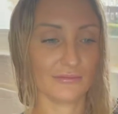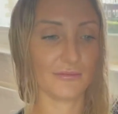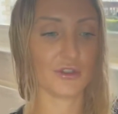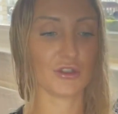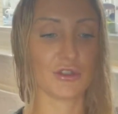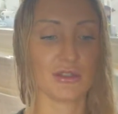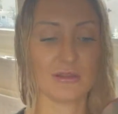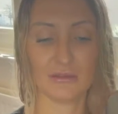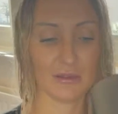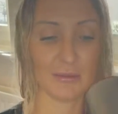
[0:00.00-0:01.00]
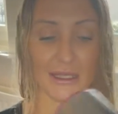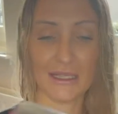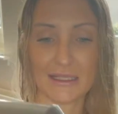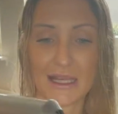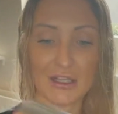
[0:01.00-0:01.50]
It's completely
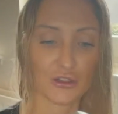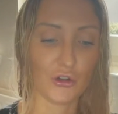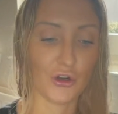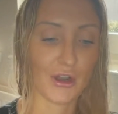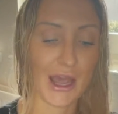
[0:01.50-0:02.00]
attached on,